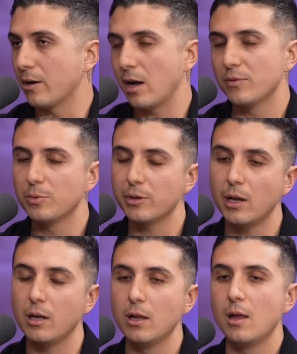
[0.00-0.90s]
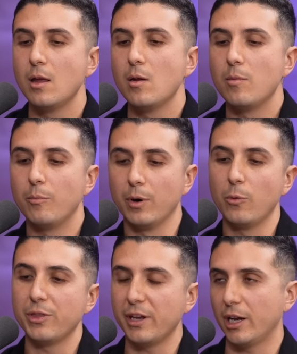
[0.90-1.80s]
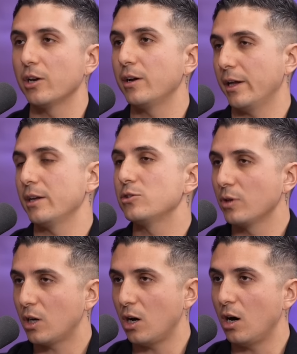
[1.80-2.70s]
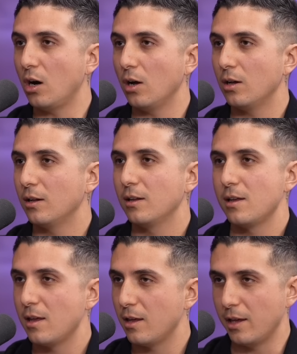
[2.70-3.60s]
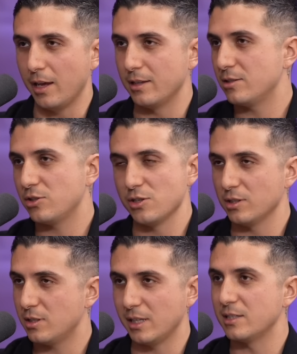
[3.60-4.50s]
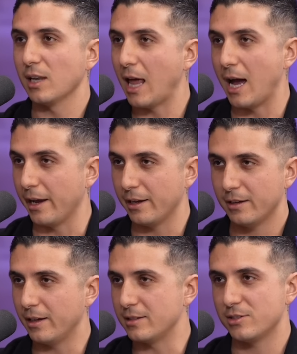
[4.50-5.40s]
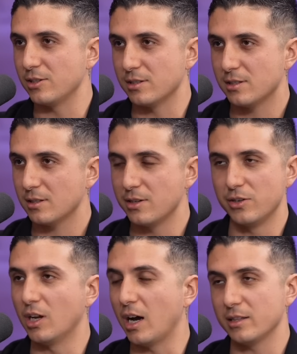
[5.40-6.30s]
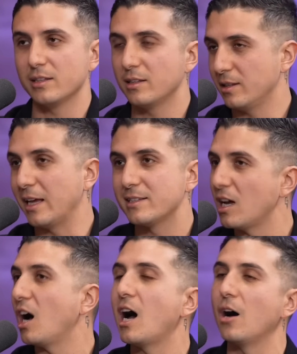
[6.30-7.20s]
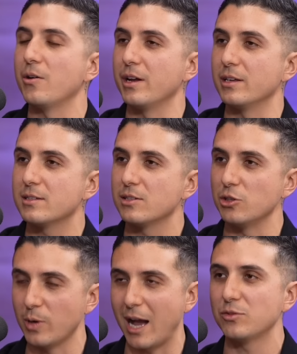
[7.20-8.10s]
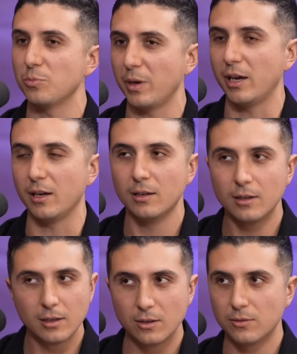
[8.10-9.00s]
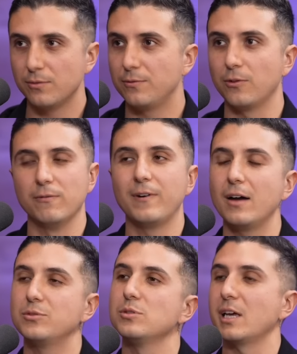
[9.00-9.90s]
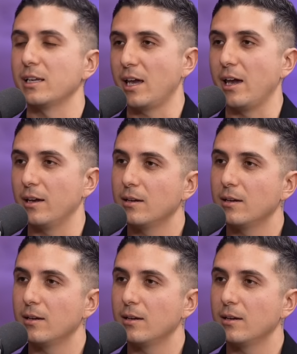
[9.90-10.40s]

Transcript: I don't have to put startup fee. Yep. But when they get into the call, it's just, it's a lie. It's just not That's not how it is. You have to pay from 5 to 10K.